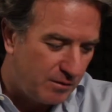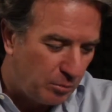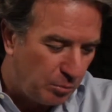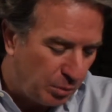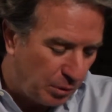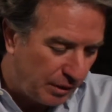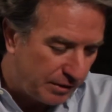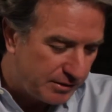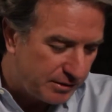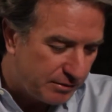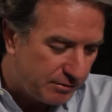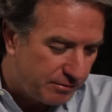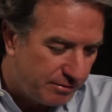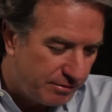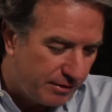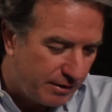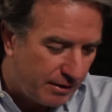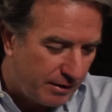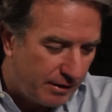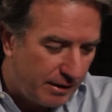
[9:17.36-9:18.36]
impressive.
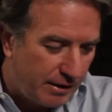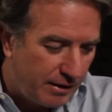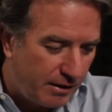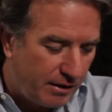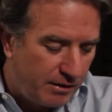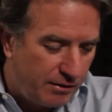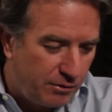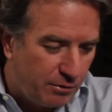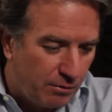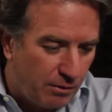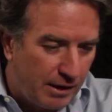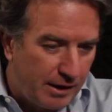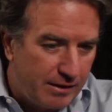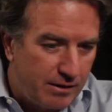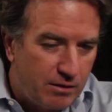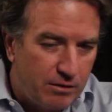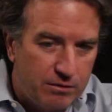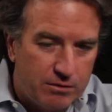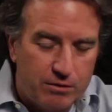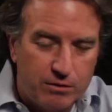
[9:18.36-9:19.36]
And you're right.
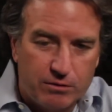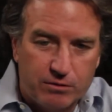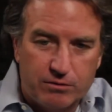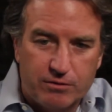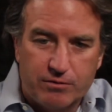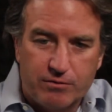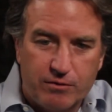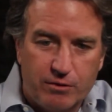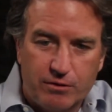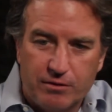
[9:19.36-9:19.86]
There's it's